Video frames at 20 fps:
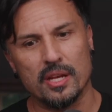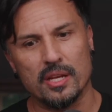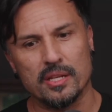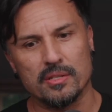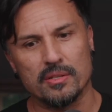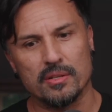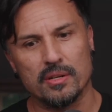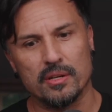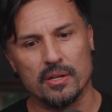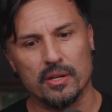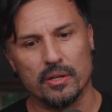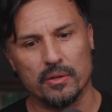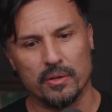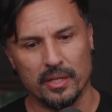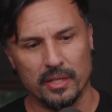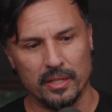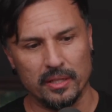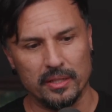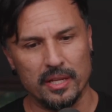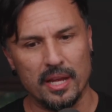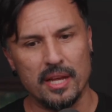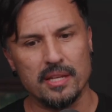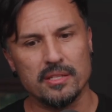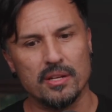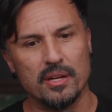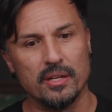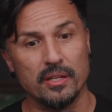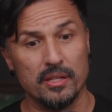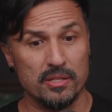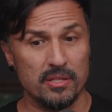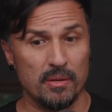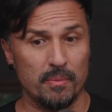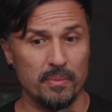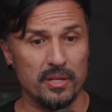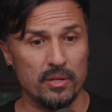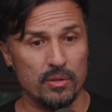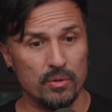as our accrediting liaison and somebody